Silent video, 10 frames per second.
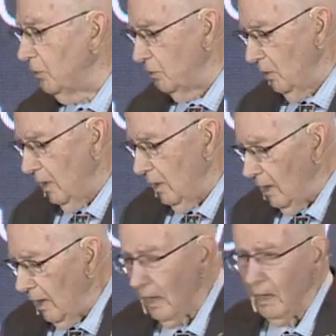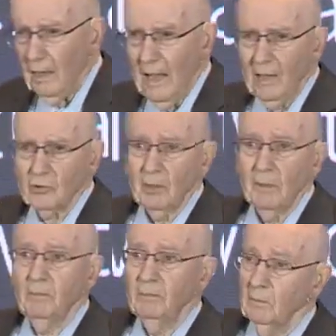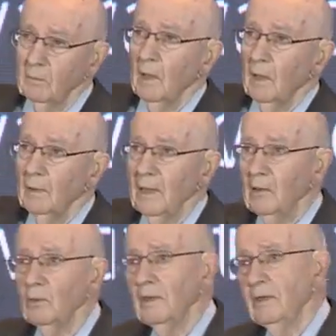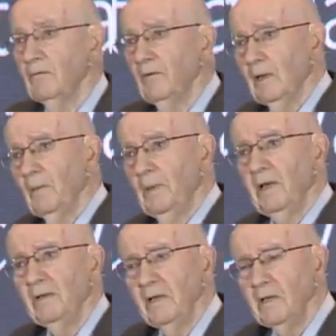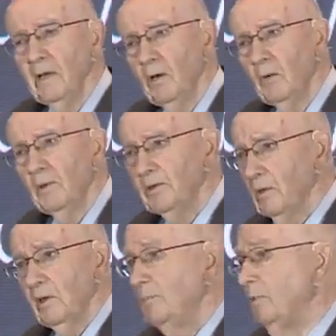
to actually not only develop it in detail, but they're going to